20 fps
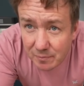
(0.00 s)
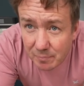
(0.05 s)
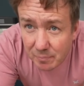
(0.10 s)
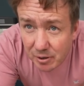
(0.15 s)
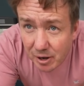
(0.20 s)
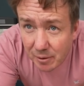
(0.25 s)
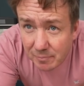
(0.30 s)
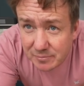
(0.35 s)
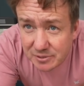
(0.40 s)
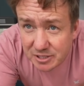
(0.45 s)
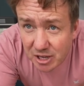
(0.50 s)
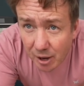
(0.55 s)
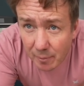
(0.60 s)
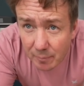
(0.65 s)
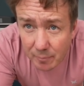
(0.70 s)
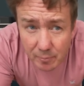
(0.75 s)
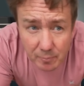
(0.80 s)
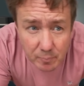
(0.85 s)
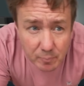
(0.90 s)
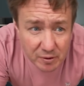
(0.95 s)
plumped
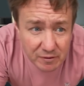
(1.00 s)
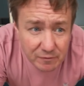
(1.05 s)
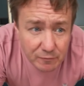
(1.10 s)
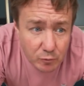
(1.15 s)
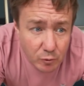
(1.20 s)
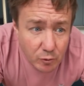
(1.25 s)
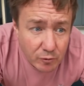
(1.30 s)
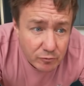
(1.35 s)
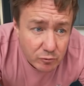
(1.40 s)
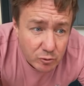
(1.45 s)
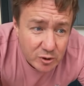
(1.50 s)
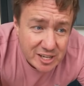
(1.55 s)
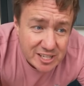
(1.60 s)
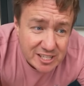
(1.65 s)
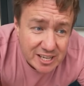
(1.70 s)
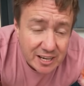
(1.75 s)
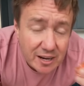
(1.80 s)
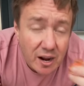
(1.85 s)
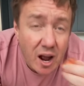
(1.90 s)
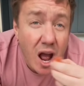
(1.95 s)
up before
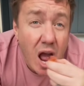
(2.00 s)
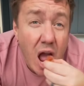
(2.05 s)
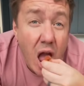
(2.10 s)
freezing.